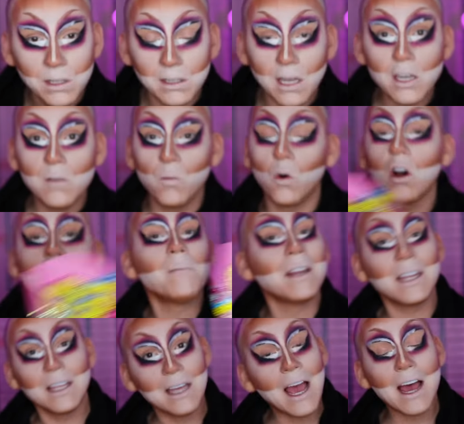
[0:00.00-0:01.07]
can we send you more? I'm
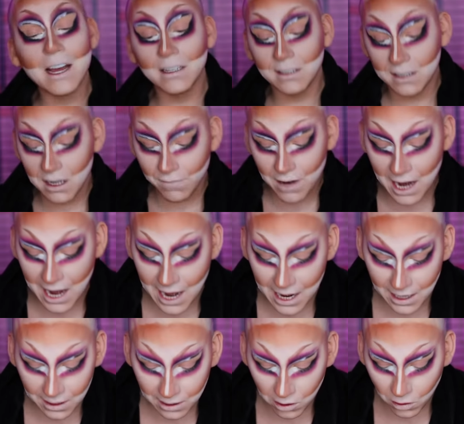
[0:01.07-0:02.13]
like, yes. And if I
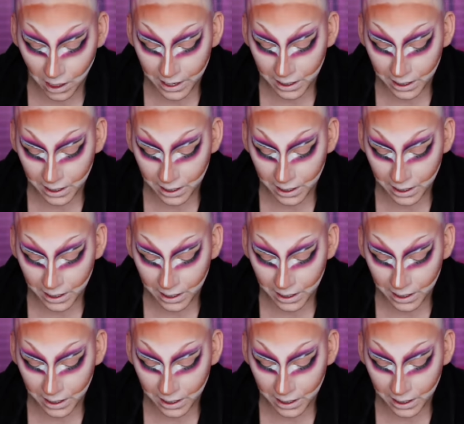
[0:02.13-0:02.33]
hate it, they're